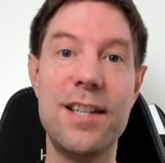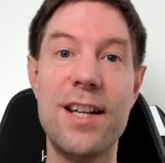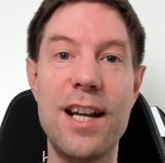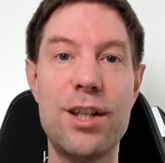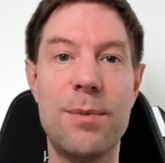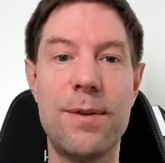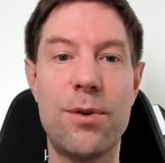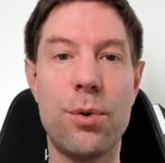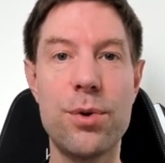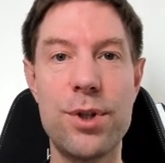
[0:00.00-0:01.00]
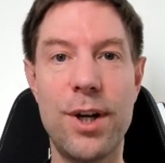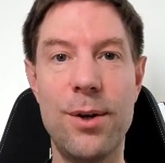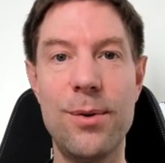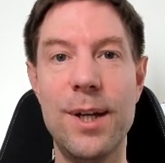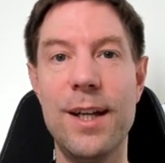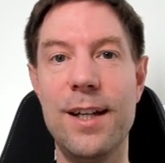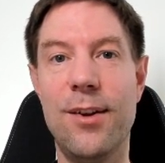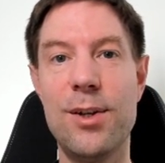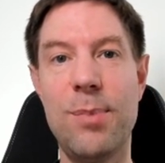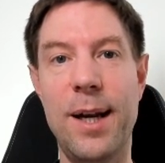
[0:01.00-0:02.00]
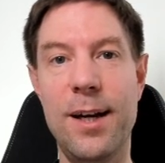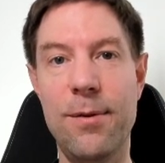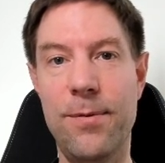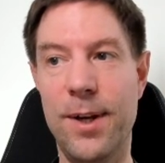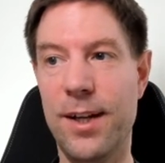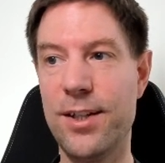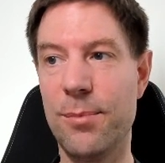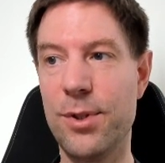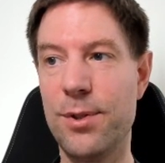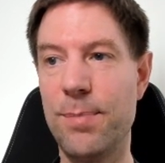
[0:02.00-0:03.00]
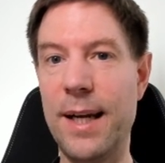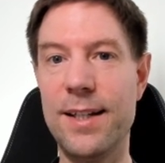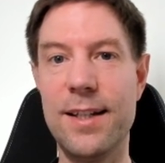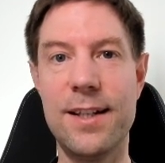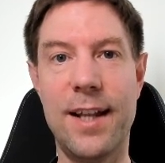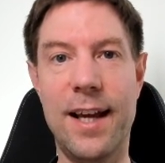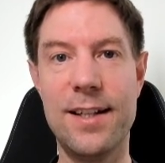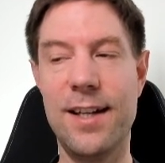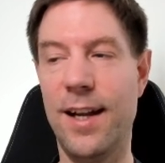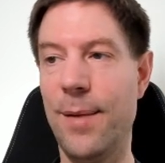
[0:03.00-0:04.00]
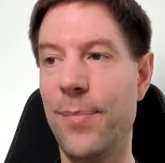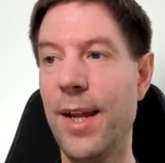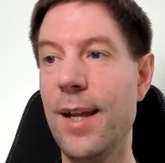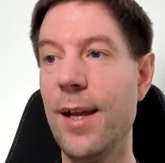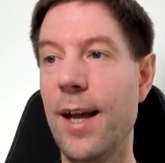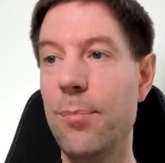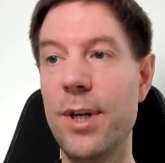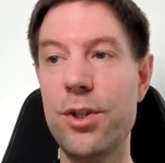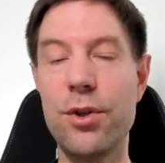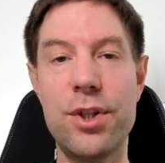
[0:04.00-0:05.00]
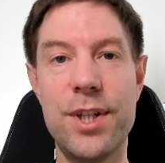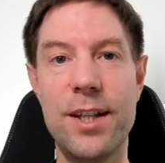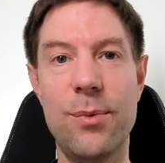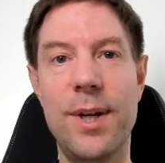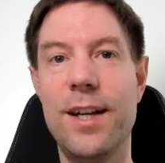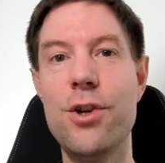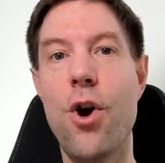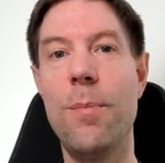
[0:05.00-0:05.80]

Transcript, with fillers: an estimate, of course. So, you know, there's plenty of uh, assumptions baked into that. Um, um, but it's good to see that we're not a